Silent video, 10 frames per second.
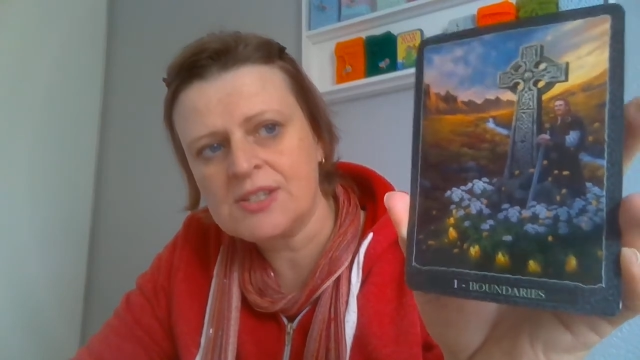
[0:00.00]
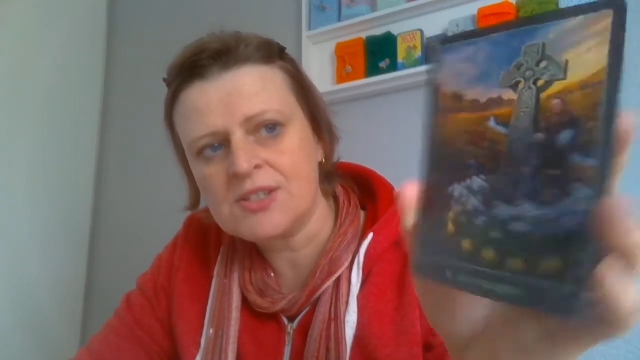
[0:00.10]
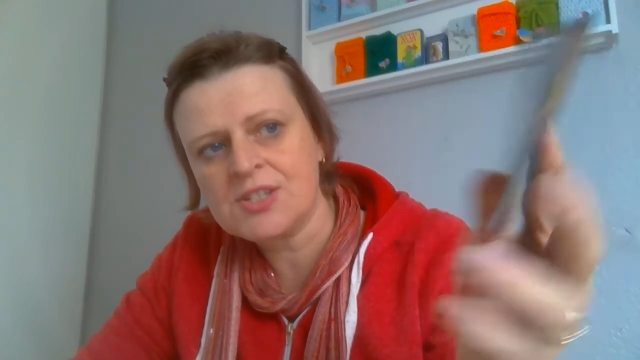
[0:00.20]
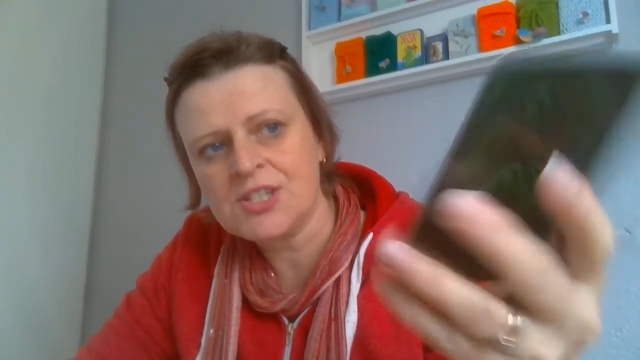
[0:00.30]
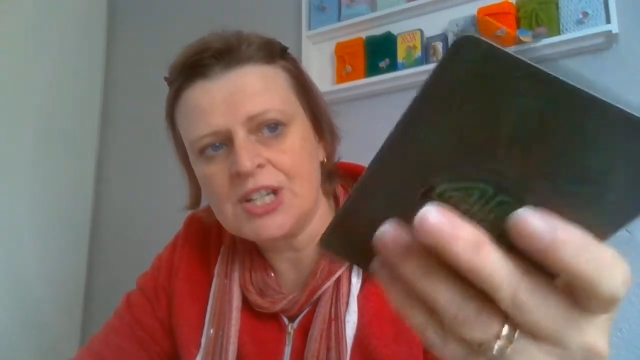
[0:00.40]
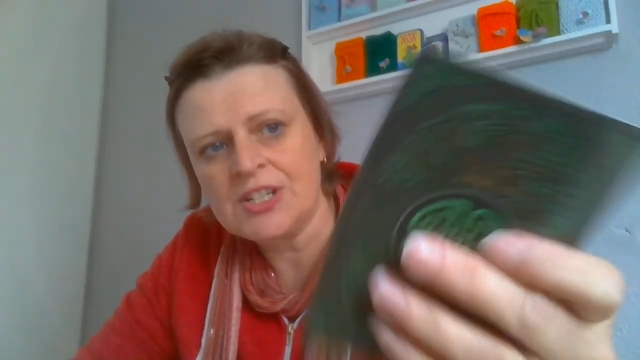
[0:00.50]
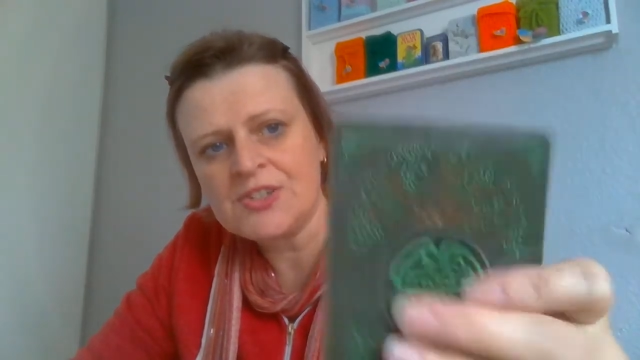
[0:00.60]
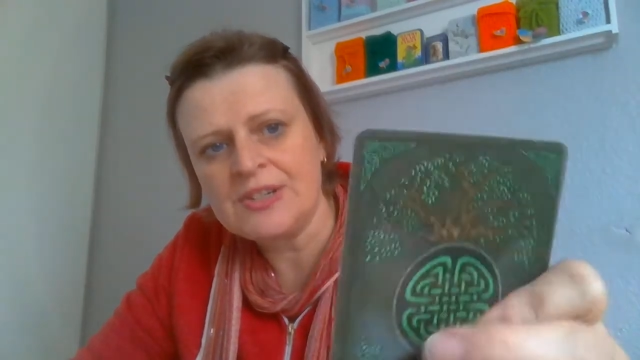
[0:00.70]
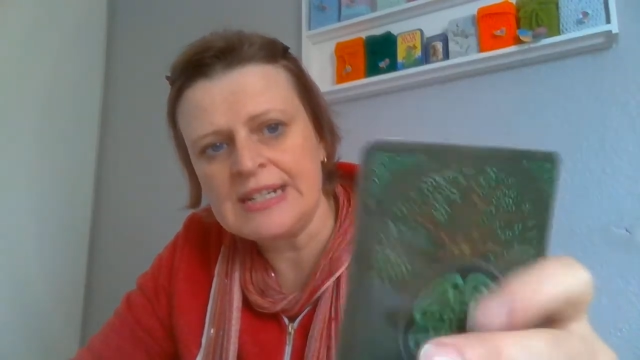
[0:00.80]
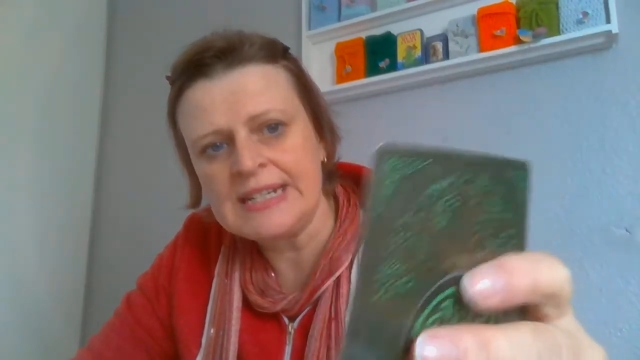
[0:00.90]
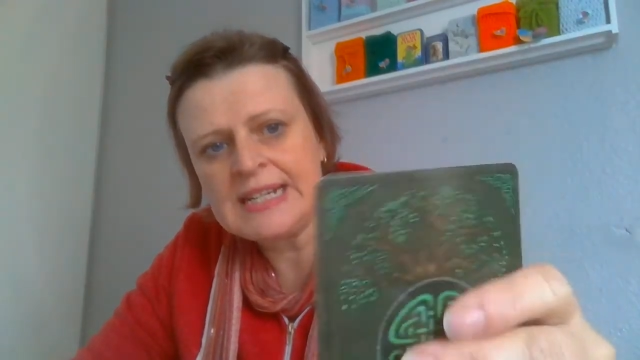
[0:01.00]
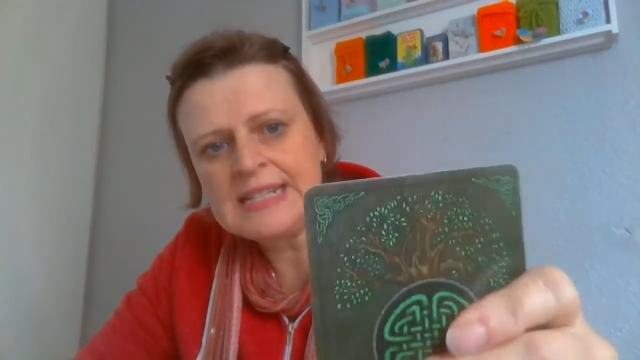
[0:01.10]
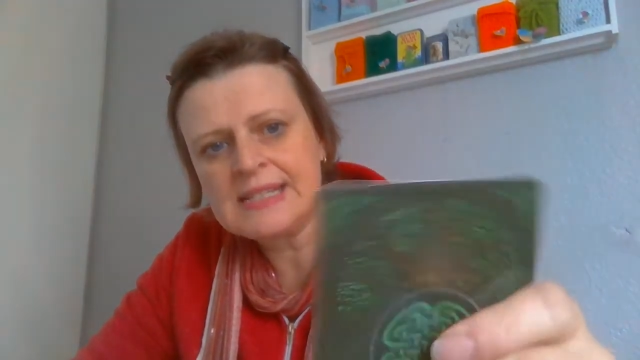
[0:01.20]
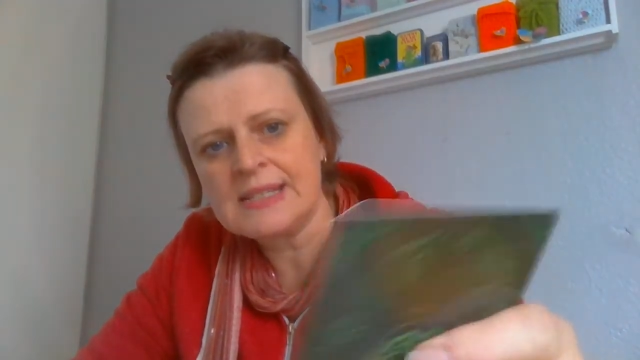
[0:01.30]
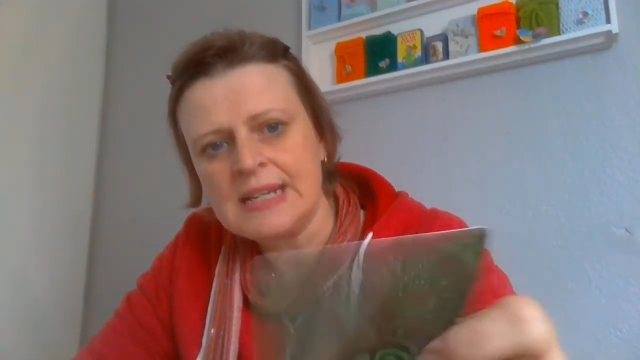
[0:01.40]
Stock is really
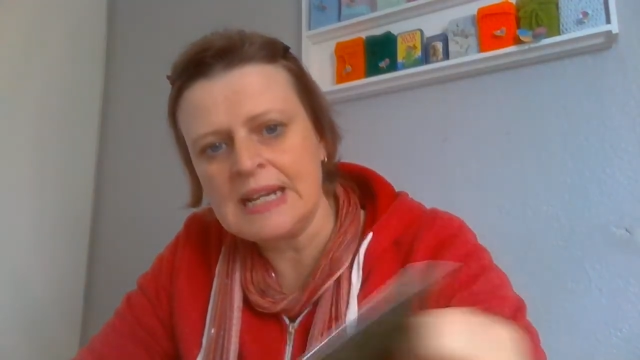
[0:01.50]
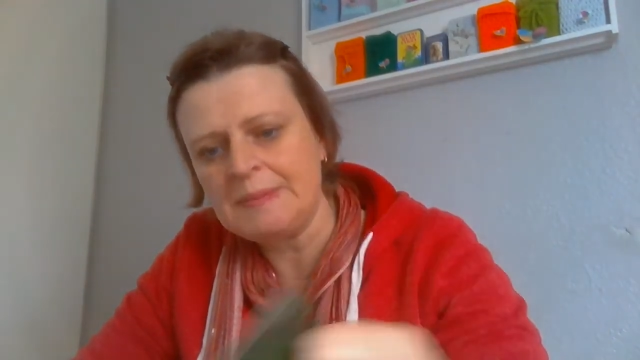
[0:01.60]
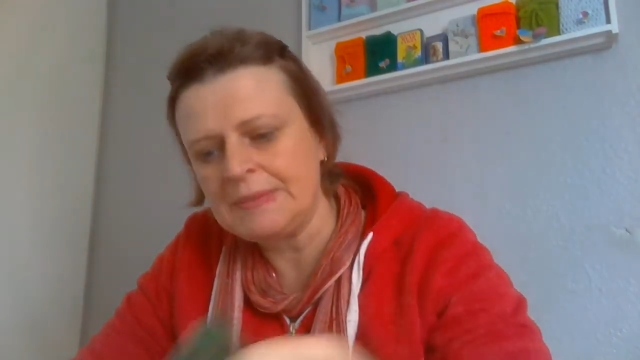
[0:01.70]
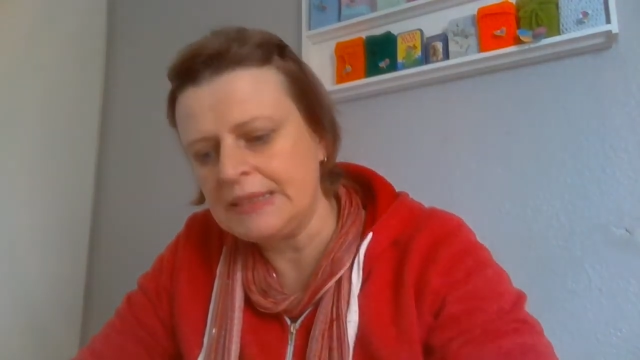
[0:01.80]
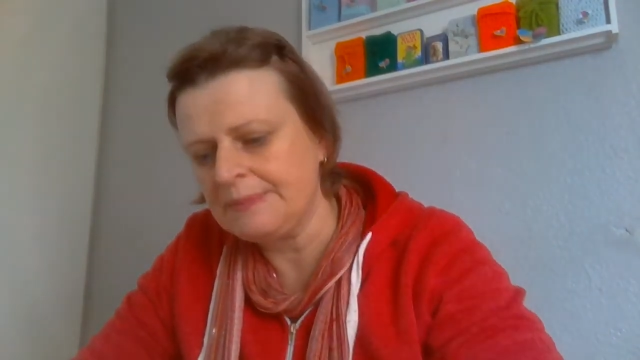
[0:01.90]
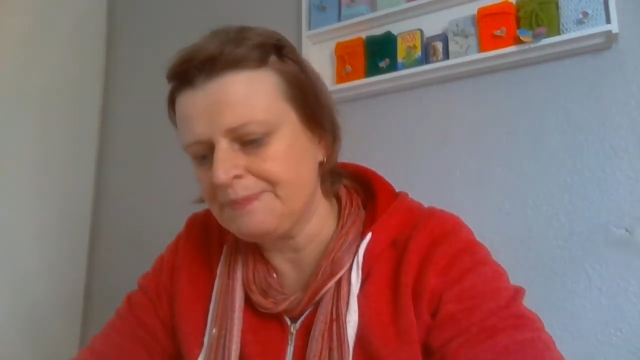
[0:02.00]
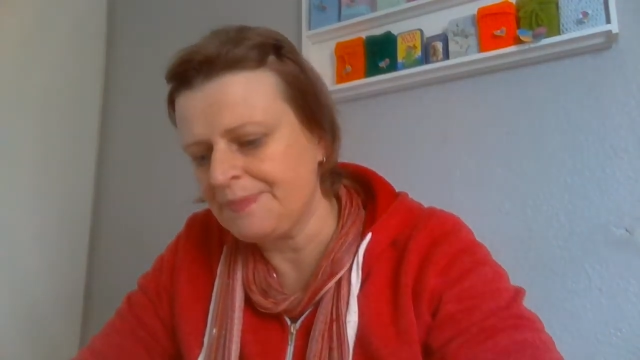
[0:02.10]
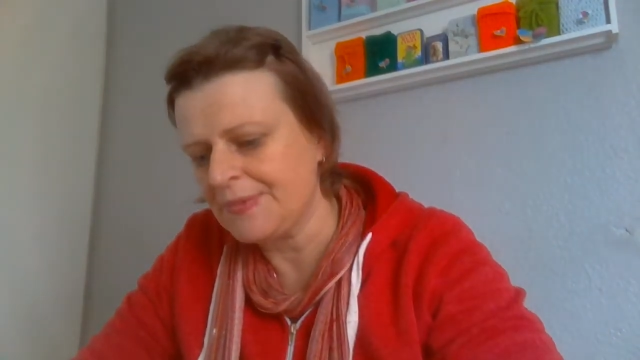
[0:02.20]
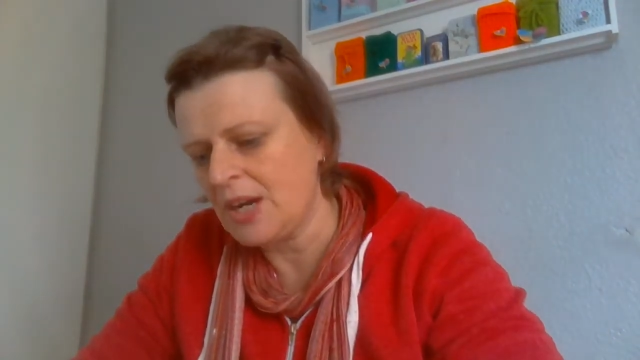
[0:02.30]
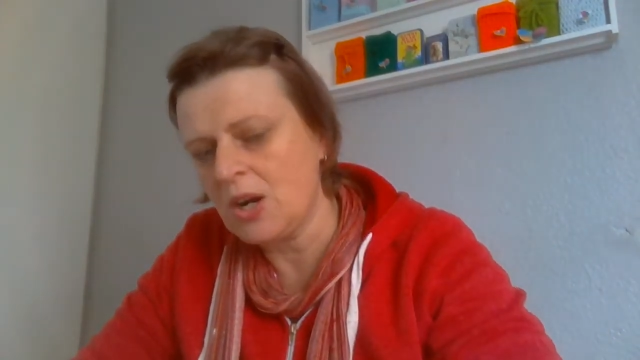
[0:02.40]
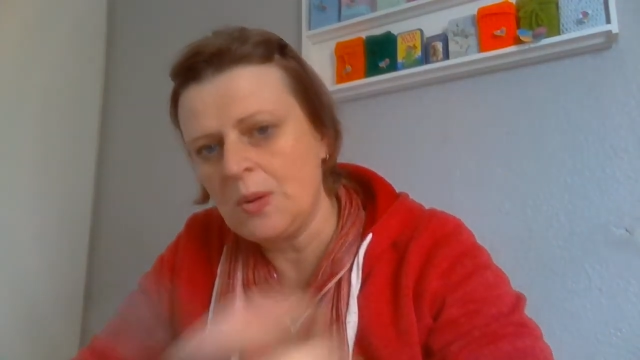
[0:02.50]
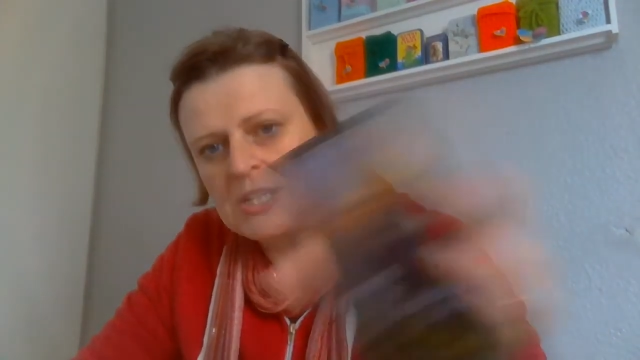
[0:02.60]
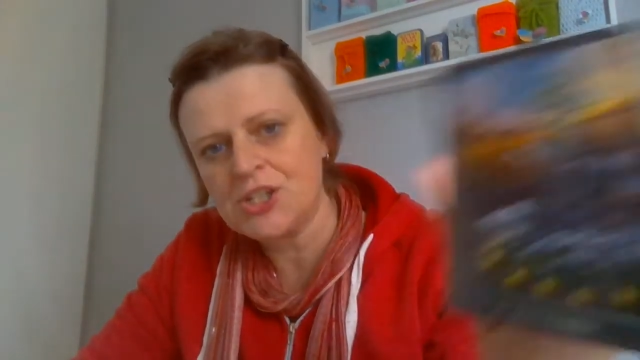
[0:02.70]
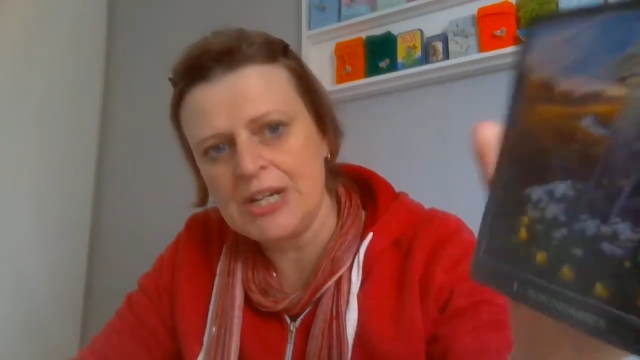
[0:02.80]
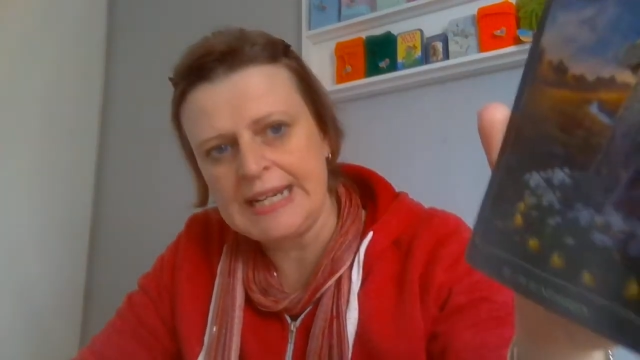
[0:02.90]
nice, are quite
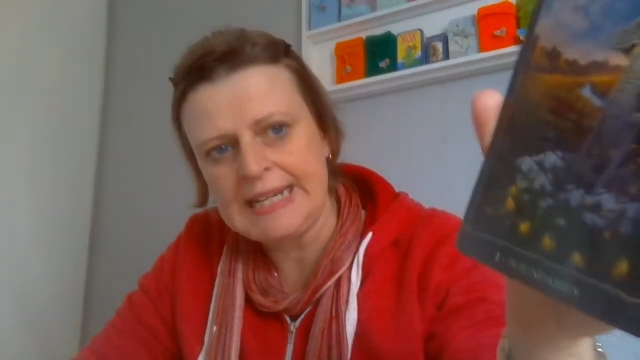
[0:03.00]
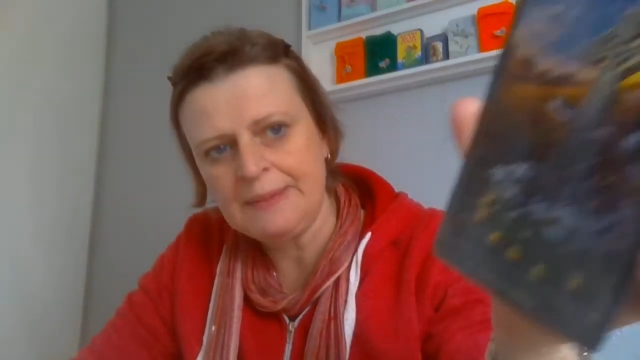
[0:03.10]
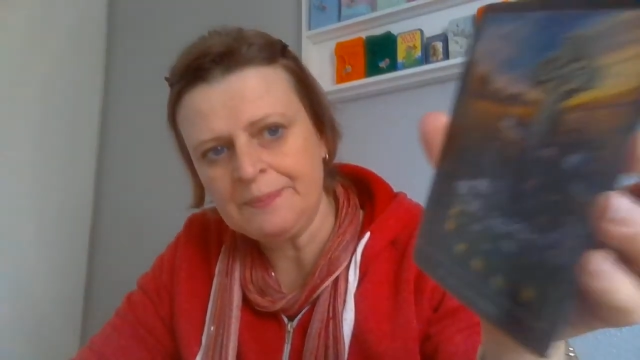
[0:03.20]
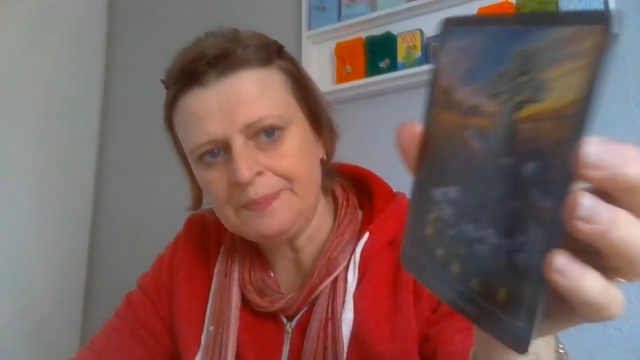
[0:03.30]
shiny.